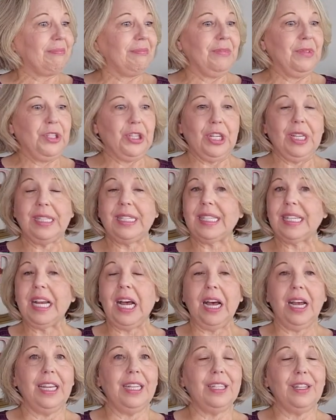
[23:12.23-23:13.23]
just
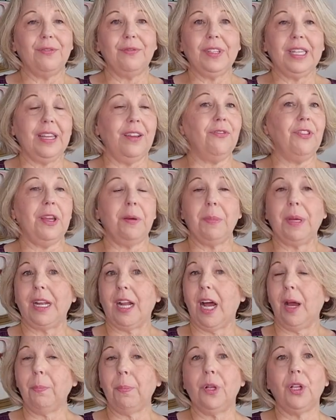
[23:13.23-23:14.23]
kind of give them an
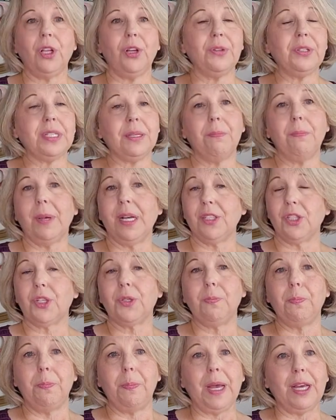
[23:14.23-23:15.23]
up-close and
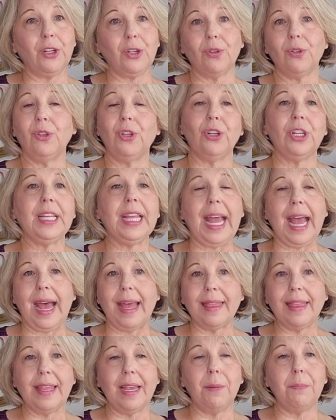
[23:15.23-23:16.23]
much better look
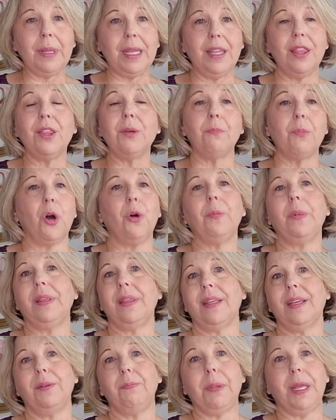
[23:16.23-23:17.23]
at them in the moment
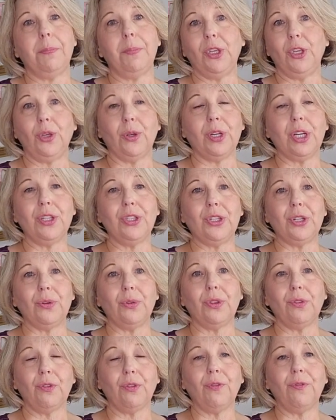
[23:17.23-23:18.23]
than maybe you could do
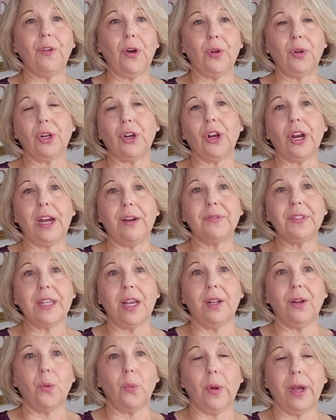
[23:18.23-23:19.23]
through photographs
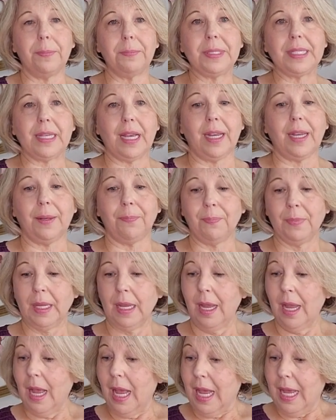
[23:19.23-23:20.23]
on a website.
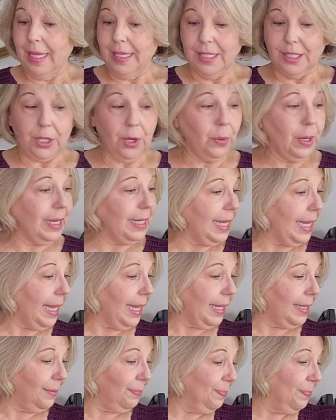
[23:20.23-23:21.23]
So
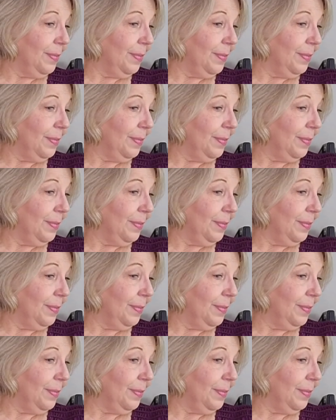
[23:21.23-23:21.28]
again,